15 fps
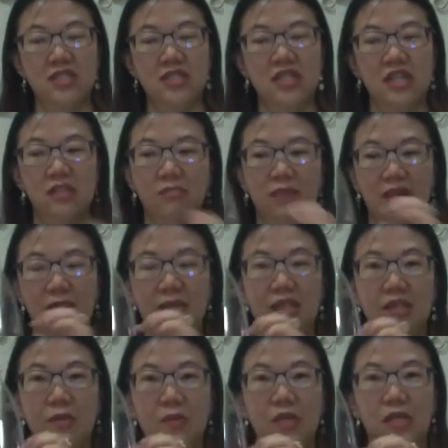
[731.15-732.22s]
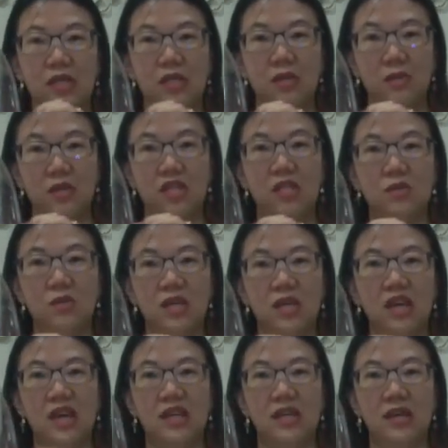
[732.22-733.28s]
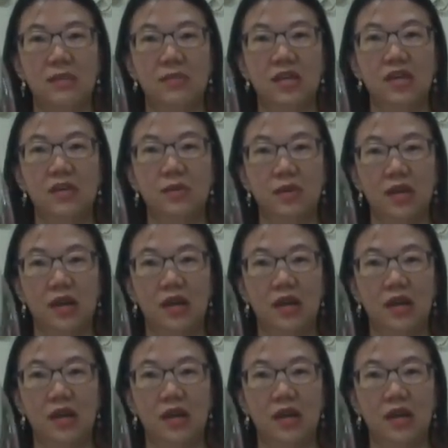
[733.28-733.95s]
then maybe you will need to cut a bigger